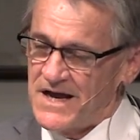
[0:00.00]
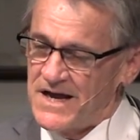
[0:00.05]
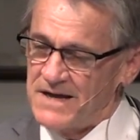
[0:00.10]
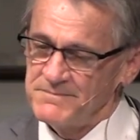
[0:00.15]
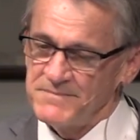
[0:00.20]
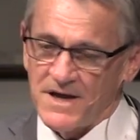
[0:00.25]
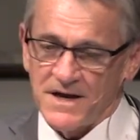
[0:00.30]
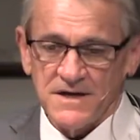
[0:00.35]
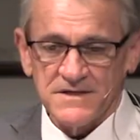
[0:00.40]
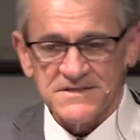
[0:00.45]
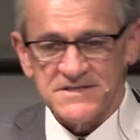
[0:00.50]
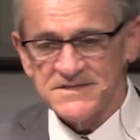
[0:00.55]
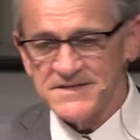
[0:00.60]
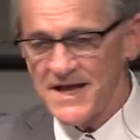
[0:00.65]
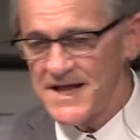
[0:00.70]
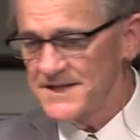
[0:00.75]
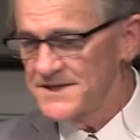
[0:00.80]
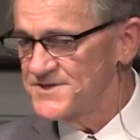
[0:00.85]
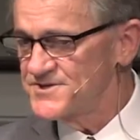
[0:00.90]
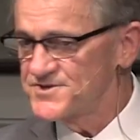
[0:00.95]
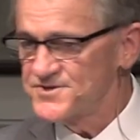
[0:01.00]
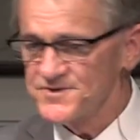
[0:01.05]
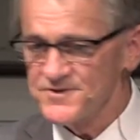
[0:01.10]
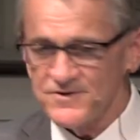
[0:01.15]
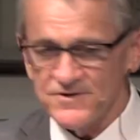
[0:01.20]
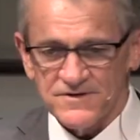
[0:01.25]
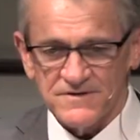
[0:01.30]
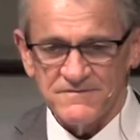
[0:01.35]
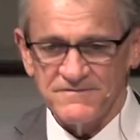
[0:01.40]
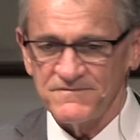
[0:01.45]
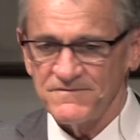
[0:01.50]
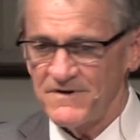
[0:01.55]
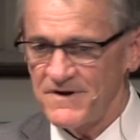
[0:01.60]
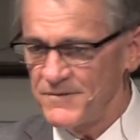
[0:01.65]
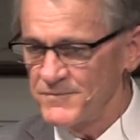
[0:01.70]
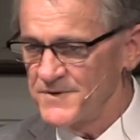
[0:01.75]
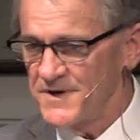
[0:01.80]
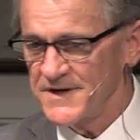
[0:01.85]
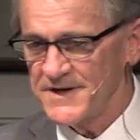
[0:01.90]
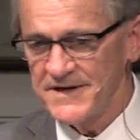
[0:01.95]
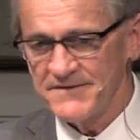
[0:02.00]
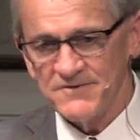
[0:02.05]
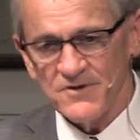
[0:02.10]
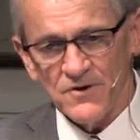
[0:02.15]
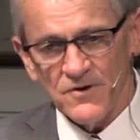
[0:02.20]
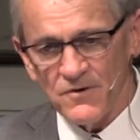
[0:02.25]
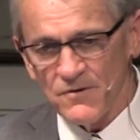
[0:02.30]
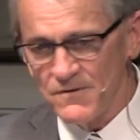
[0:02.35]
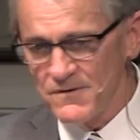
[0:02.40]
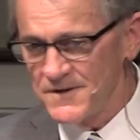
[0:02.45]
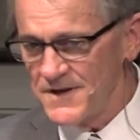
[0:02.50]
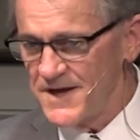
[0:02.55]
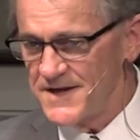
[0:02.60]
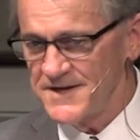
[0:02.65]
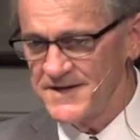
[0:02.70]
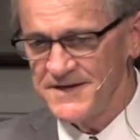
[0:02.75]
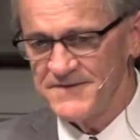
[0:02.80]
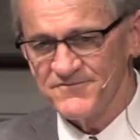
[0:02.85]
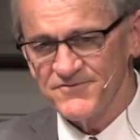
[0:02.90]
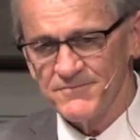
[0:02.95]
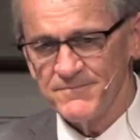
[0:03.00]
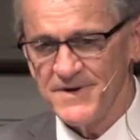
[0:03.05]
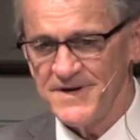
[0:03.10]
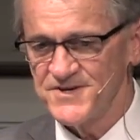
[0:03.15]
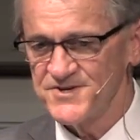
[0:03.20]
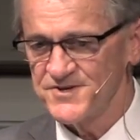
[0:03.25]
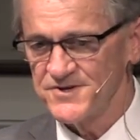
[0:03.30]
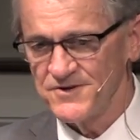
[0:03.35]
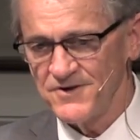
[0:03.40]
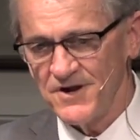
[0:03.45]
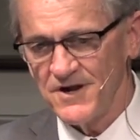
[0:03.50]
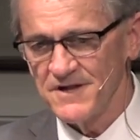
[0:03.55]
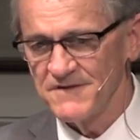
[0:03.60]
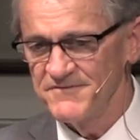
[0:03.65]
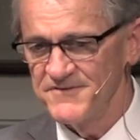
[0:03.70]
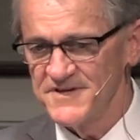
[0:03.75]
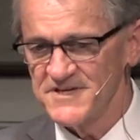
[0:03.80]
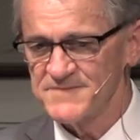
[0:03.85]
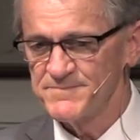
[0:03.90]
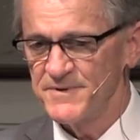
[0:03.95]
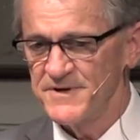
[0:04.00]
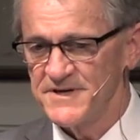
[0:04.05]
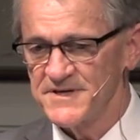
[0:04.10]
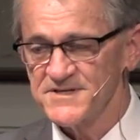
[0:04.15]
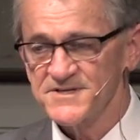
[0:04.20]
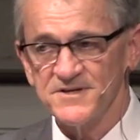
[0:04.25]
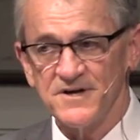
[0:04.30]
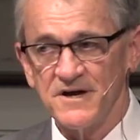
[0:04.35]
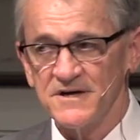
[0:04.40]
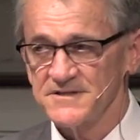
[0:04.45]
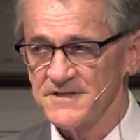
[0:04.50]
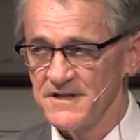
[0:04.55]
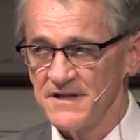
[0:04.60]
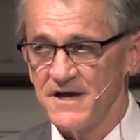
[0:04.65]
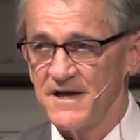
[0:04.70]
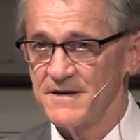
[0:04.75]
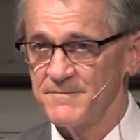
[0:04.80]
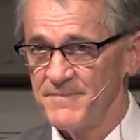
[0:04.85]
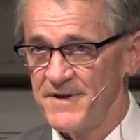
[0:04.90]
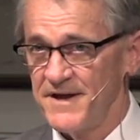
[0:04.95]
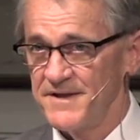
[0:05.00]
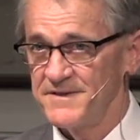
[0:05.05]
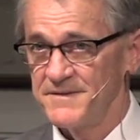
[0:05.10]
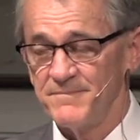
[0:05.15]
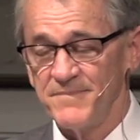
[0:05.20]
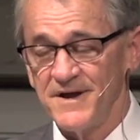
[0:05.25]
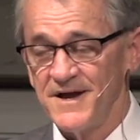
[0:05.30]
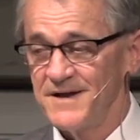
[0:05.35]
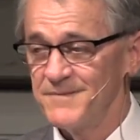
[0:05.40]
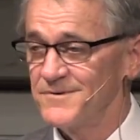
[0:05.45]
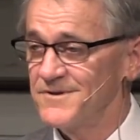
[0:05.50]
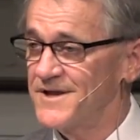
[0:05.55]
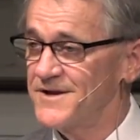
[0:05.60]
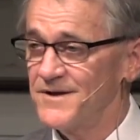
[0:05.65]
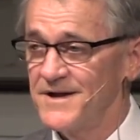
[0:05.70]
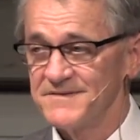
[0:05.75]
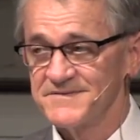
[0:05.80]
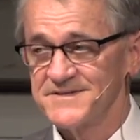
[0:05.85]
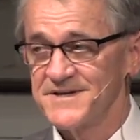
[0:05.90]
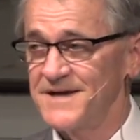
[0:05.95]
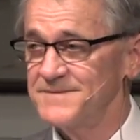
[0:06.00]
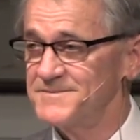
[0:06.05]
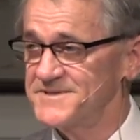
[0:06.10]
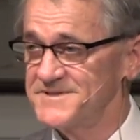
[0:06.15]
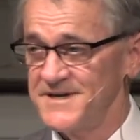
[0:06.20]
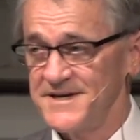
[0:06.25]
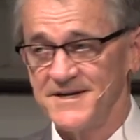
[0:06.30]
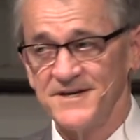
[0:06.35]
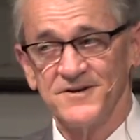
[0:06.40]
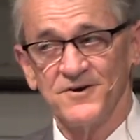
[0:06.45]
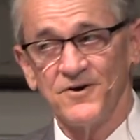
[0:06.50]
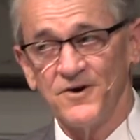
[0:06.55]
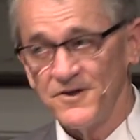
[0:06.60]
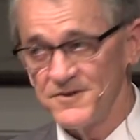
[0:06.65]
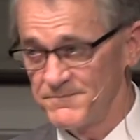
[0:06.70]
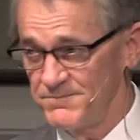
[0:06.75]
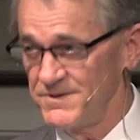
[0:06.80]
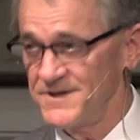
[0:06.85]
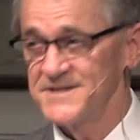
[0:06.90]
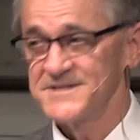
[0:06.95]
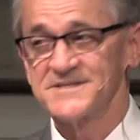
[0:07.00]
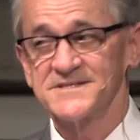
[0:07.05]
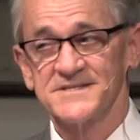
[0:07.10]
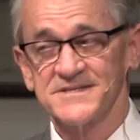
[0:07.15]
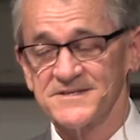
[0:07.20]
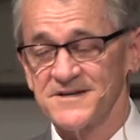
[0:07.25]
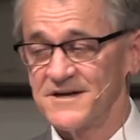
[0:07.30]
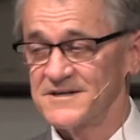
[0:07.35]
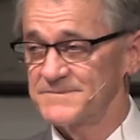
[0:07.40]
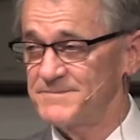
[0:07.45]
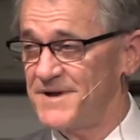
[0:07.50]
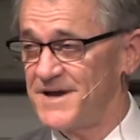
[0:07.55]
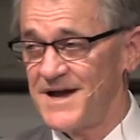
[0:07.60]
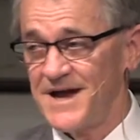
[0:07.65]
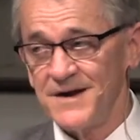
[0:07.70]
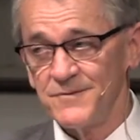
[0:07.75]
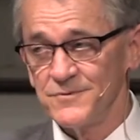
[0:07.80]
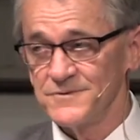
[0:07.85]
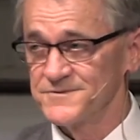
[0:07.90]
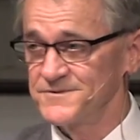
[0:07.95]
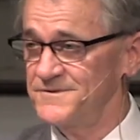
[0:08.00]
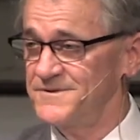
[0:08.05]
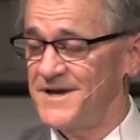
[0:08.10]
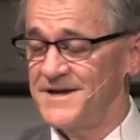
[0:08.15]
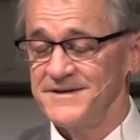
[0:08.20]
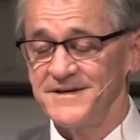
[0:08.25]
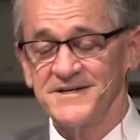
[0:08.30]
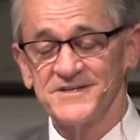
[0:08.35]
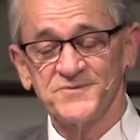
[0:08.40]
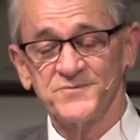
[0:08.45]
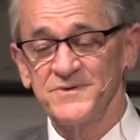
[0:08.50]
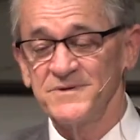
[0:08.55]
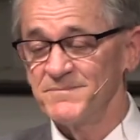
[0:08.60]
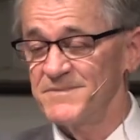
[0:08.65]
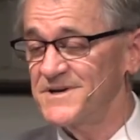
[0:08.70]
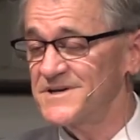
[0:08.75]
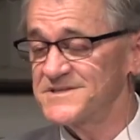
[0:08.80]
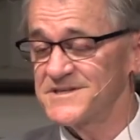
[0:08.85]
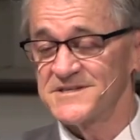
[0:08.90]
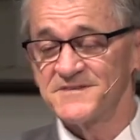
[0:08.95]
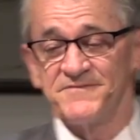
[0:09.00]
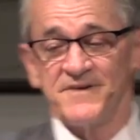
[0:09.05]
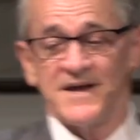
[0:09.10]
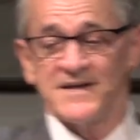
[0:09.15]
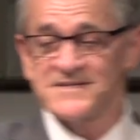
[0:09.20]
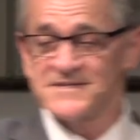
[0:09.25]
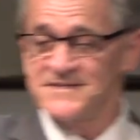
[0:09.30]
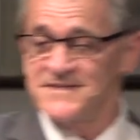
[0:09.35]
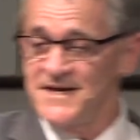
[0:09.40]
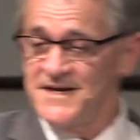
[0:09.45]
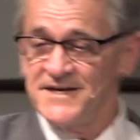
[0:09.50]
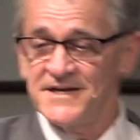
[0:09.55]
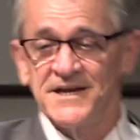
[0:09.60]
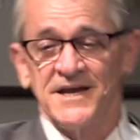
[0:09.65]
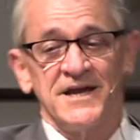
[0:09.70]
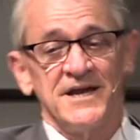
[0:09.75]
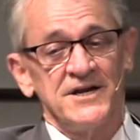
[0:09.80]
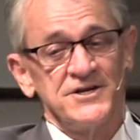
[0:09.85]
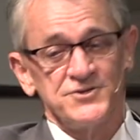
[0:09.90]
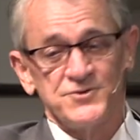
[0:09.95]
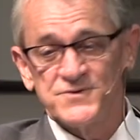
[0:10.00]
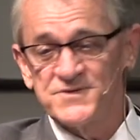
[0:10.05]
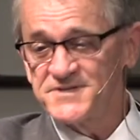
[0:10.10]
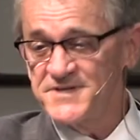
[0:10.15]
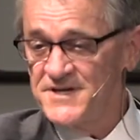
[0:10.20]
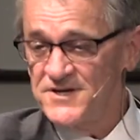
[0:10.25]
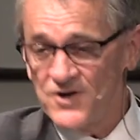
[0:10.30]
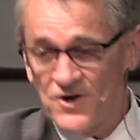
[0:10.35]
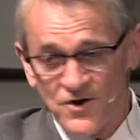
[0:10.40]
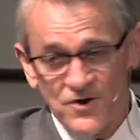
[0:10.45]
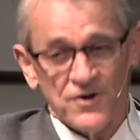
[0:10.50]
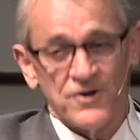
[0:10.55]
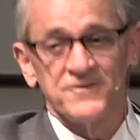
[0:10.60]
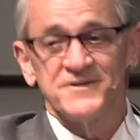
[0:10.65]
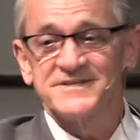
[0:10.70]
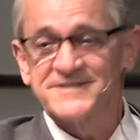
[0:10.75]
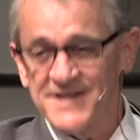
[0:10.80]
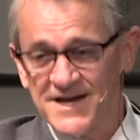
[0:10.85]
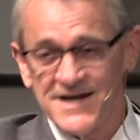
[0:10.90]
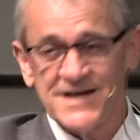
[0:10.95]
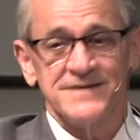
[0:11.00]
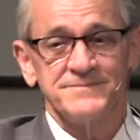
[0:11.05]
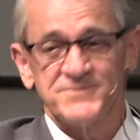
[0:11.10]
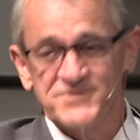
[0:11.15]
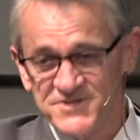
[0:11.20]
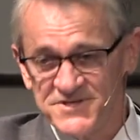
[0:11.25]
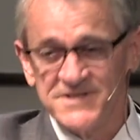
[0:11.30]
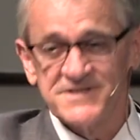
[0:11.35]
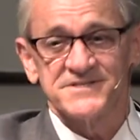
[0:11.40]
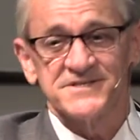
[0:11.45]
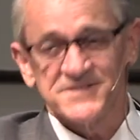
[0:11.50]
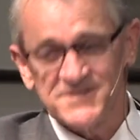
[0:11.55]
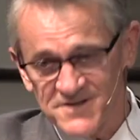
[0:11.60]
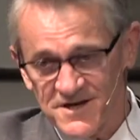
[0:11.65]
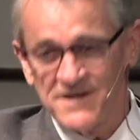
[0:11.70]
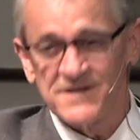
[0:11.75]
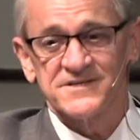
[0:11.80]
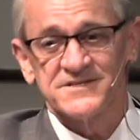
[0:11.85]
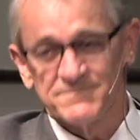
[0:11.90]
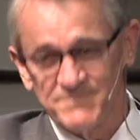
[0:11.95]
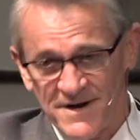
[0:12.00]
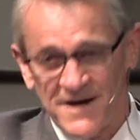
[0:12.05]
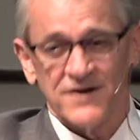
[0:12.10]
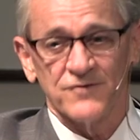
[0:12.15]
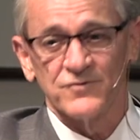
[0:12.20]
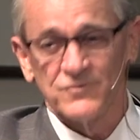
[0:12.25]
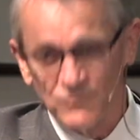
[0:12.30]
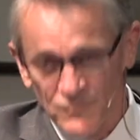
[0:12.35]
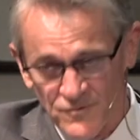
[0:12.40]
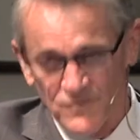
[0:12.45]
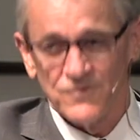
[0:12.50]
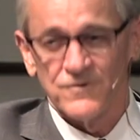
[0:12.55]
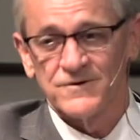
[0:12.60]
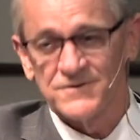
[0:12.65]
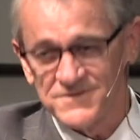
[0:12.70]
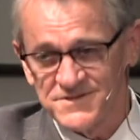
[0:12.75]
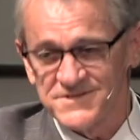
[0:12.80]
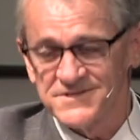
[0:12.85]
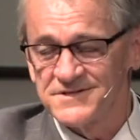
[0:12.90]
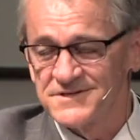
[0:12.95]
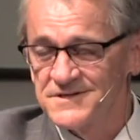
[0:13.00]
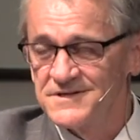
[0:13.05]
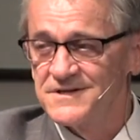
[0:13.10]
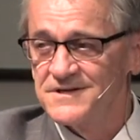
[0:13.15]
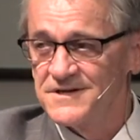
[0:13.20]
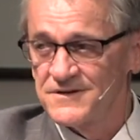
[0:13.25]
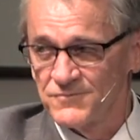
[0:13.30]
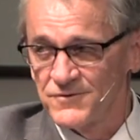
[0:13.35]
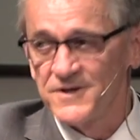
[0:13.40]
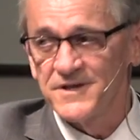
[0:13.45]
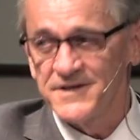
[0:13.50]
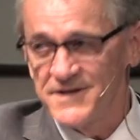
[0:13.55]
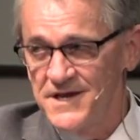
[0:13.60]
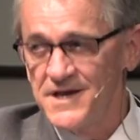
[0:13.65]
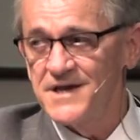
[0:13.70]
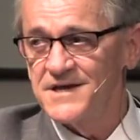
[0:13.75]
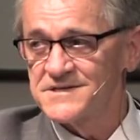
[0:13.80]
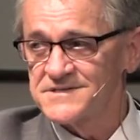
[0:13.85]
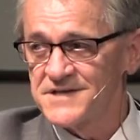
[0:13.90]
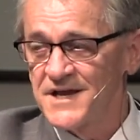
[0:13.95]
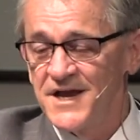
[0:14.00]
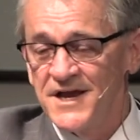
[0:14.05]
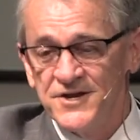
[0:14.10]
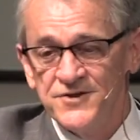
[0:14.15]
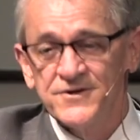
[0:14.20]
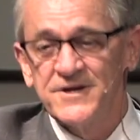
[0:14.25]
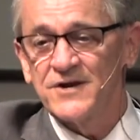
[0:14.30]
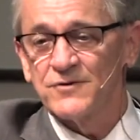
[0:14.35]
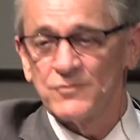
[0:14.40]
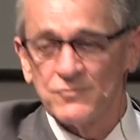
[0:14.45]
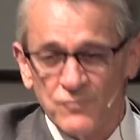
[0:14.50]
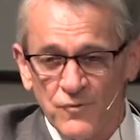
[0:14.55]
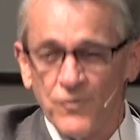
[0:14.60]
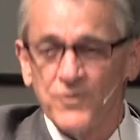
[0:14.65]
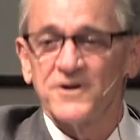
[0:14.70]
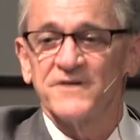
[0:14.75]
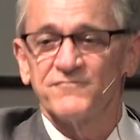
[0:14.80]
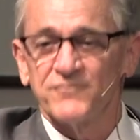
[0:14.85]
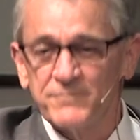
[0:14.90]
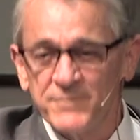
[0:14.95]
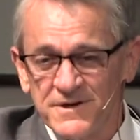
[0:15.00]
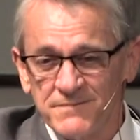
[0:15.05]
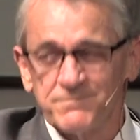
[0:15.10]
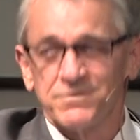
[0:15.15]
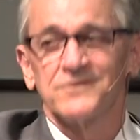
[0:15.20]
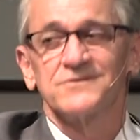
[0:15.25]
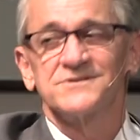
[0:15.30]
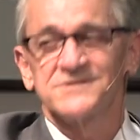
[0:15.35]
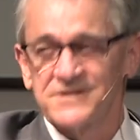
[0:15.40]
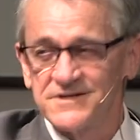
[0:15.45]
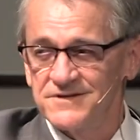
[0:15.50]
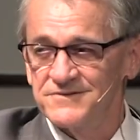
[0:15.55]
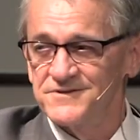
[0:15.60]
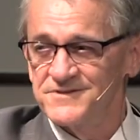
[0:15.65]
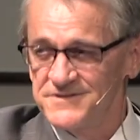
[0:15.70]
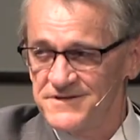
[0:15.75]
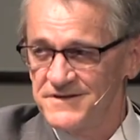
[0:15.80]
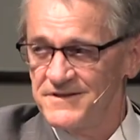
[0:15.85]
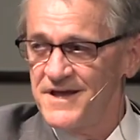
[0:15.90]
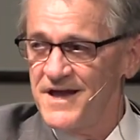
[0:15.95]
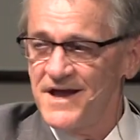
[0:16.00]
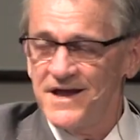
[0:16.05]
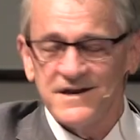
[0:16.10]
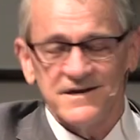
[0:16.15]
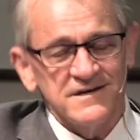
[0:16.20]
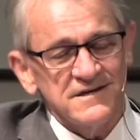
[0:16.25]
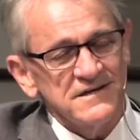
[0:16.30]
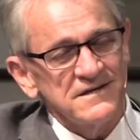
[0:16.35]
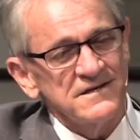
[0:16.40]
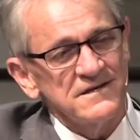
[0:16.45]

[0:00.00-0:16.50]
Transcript: I'm not exactly sure of, uh, we're not given a whole lot of information on all of this, but it is talked a lot about in the Bible. I don't have time to take you to all the places it's talked about. I will do that next week because it's fascinating to see all the times Jesus talks about rewards. It really is. You get rewarded for being persecuted. You know that?